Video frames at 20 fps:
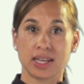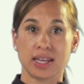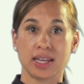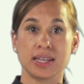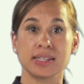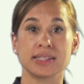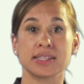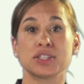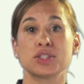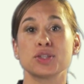
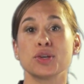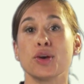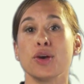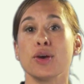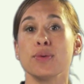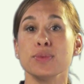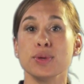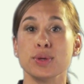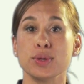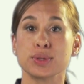is the
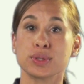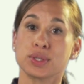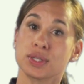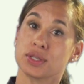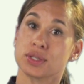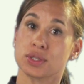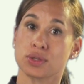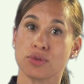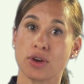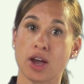term used to
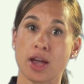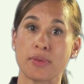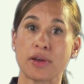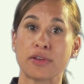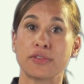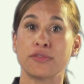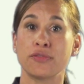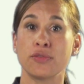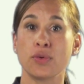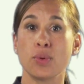describe a
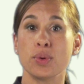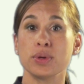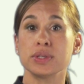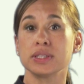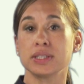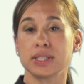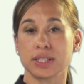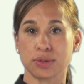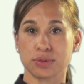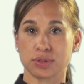forward
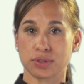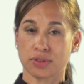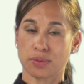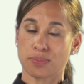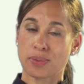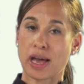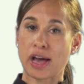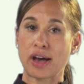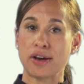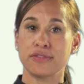tilt of the
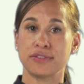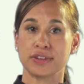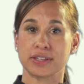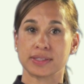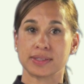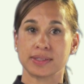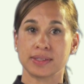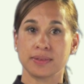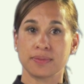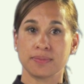
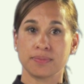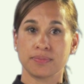pelvis.